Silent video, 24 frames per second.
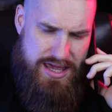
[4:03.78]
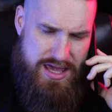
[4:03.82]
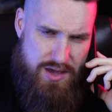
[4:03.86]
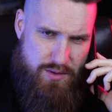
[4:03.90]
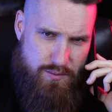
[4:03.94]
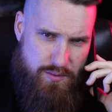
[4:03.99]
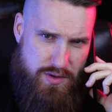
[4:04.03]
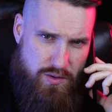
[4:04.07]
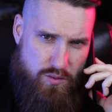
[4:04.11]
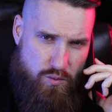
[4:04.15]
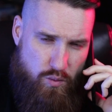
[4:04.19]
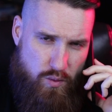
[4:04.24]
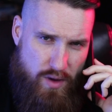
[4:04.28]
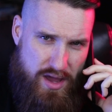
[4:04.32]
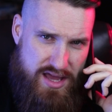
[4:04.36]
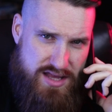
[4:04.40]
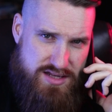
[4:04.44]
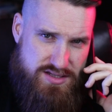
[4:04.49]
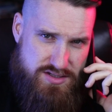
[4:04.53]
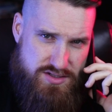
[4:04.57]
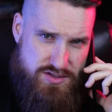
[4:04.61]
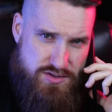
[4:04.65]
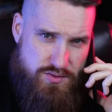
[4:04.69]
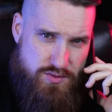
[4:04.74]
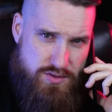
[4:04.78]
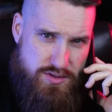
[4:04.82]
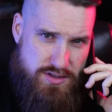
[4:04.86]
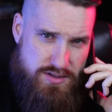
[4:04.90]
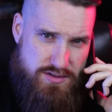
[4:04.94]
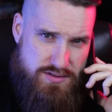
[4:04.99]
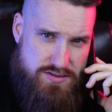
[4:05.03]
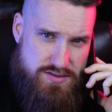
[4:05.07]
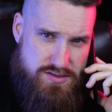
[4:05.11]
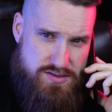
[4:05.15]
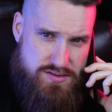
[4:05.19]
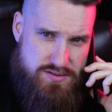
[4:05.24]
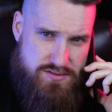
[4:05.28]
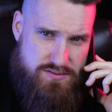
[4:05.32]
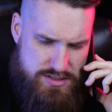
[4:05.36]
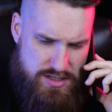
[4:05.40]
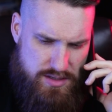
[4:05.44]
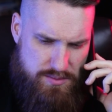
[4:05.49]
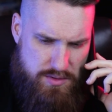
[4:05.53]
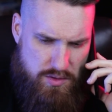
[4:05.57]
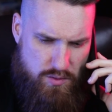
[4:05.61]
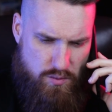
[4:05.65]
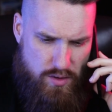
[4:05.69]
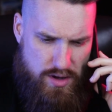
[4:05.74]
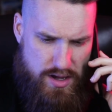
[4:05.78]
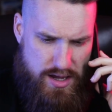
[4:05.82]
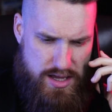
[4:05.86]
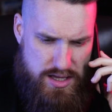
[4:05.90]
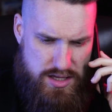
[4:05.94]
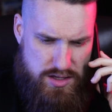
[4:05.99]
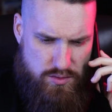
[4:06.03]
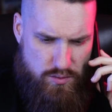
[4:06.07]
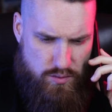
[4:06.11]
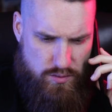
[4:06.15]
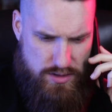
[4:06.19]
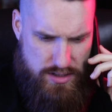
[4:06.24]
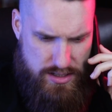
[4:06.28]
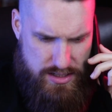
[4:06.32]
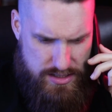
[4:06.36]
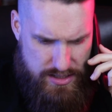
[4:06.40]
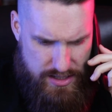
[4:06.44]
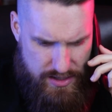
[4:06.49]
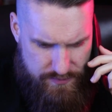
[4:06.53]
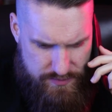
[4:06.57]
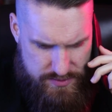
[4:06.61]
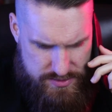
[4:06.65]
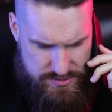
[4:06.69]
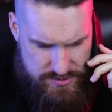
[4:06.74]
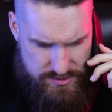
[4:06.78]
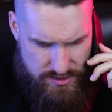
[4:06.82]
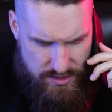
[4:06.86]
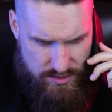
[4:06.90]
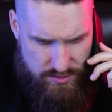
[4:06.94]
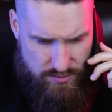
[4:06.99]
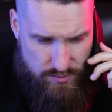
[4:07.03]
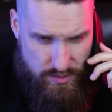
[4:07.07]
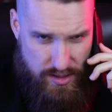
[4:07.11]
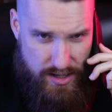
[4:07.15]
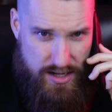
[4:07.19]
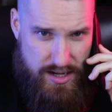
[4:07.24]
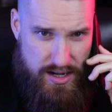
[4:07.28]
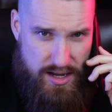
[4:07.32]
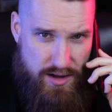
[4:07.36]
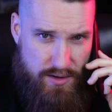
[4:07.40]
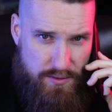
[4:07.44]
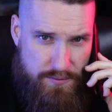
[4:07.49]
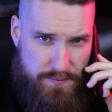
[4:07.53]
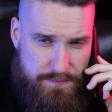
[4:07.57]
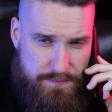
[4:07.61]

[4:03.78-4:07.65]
can't we wait to do this? Tell me why you need to have this done right now.